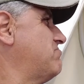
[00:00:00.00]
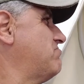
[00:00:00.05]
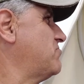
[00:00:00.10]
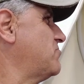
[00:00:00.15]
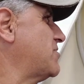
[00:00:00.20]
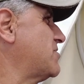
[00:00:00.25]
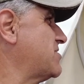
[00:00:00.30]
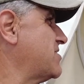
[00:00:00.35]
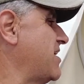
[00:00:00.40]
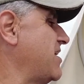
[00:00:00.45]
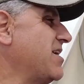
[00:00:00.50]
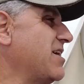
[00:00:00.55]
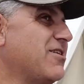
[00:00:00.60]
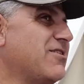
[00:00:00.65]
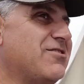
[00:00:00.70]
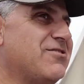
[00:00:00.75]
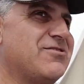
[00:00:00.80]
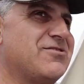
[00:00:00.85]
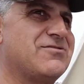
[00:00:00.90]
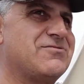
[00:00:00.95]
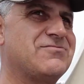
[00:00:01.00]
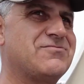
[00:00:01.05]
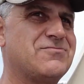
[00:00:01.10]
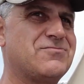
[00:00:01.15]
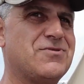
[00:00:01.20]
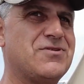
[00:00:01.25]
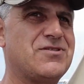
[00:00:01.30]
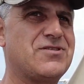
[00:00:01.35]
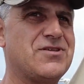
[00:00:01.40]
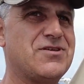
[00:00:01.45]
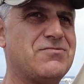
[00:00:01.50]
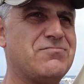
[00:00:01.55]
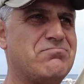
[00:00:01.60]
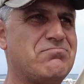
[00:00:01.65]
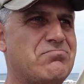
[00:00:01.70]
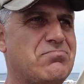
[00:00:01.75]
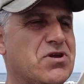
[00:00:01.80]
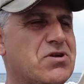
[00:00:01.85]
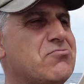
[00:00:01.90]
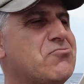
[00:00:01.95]
we're sailing along with the
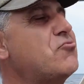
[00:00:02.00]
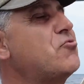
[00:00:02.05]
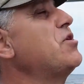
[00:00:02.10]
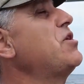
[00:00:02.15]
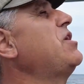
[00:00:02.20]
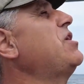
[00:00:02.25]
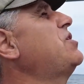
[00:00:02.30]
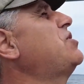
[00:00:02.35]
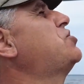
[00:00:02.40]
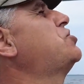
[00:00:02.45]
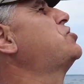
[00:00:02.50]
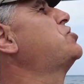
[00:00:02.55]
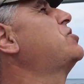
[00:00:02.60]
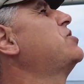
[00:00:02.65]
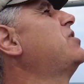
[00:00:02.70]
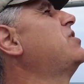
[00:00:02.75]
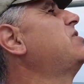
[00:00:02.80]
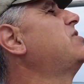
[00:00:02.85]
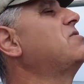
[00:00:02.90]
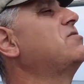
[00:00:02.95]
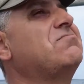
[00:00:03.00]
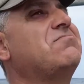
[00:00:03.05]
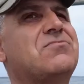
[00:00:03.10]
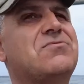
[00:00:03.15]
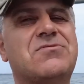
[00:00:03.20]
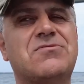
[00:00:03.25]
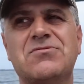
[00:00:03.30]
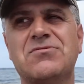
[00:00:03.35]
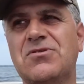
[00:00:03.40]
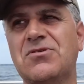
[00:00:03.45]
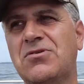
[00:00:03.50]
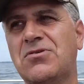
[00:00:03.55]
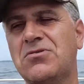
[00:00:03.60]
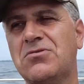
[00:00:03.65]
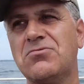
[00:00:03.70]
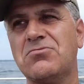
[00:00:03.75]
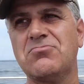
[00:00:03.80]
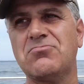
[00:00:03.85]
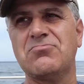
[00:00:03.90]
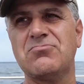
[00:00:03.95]
beam reach,
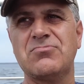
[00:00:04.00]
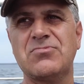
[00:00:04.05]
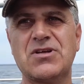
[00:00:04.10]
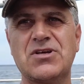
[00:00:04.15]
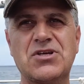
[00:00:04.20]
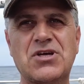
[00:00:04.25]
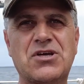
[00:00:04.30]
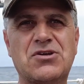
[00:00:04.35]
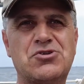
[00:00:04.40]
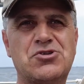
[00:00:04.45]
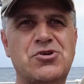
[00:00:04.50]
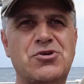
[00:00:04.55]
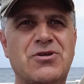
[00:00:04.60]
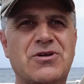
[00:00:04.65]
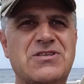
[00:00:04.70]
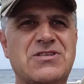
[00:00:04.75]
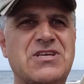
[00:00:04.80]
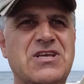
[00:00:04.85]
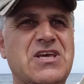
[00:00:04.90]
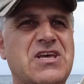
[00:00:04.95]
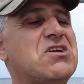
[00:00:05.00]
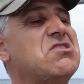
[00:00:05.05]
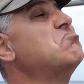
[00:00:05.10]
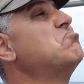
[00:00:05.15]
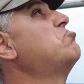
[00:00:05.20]
or should I say